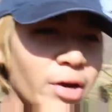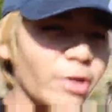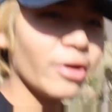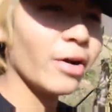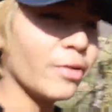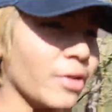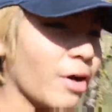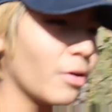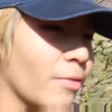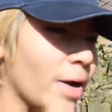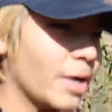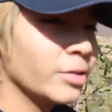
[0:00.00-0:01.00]
here at our
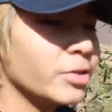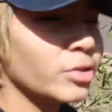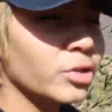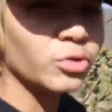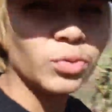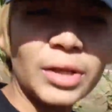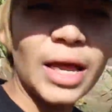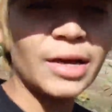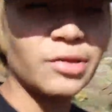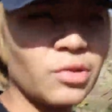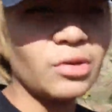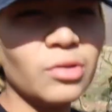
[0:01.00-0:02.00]
ranch, just
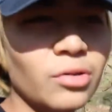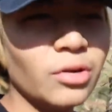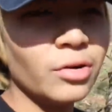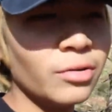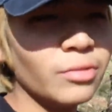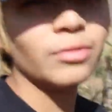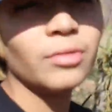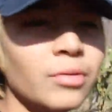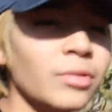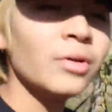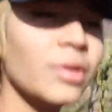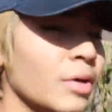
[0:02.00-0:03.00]
relaxing, you know,
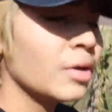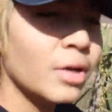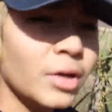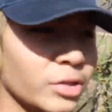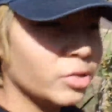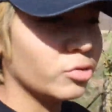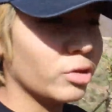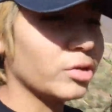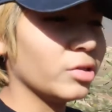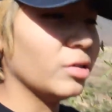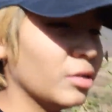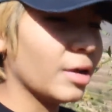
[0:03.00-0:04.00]

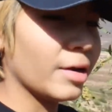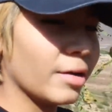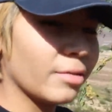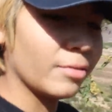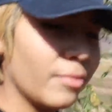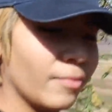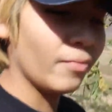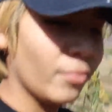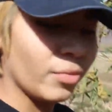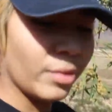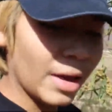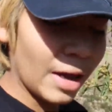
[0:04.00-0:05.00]
stressing like
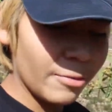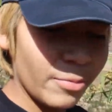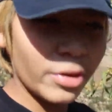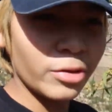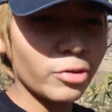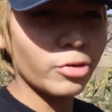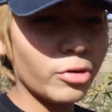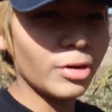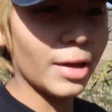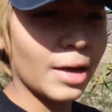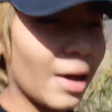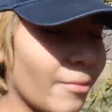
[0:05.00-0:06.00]
I've been through,
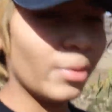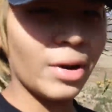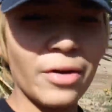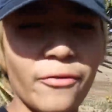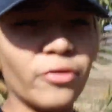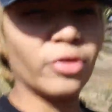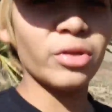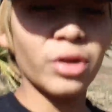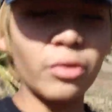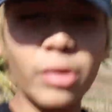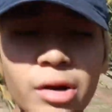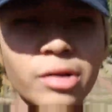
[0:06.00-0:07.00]
like I've been not feeling the
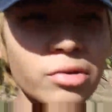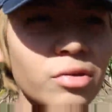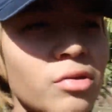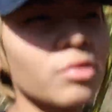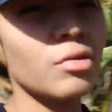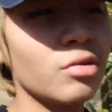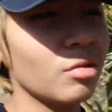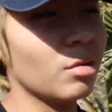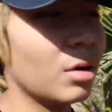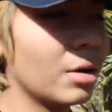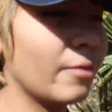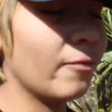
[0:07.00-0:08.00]
greatest, so
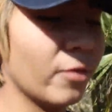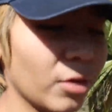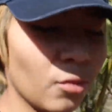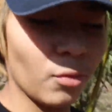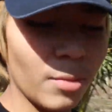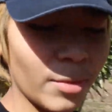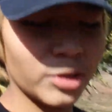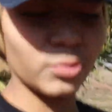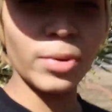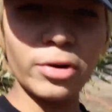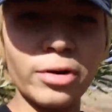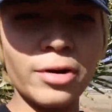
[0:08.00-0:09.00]
I'm feeling way much better